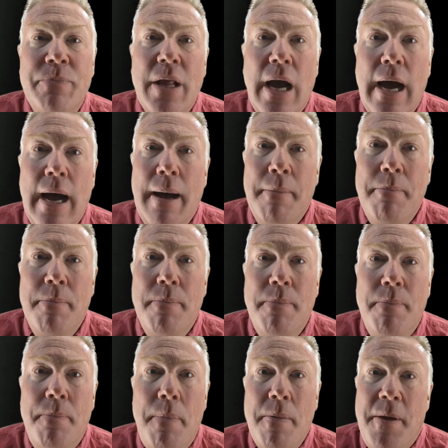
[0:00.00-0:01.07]
uh,
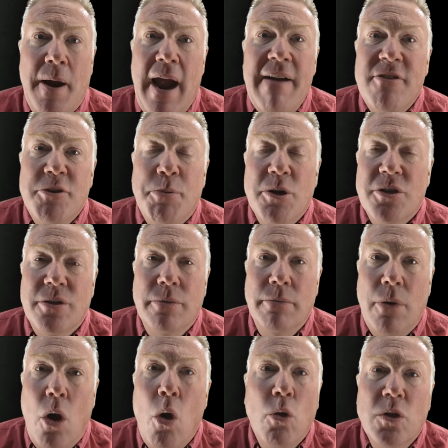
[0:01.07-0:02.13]
their average person
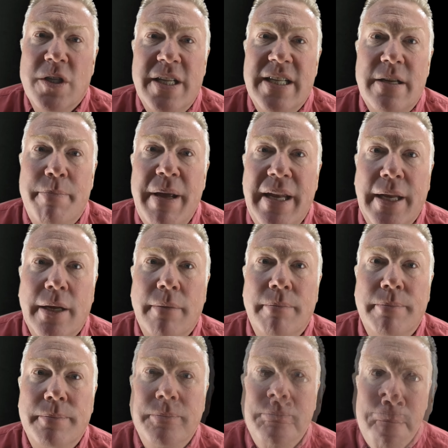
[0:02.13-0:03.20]
holds this opinion.
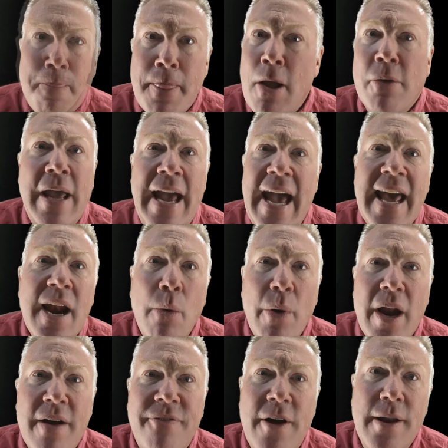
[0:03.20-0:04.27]
Okay, and I
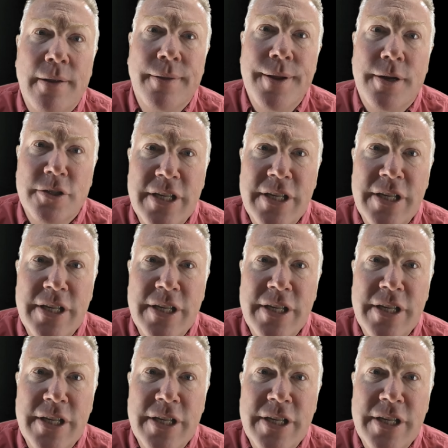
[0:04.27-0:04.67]
went off on a little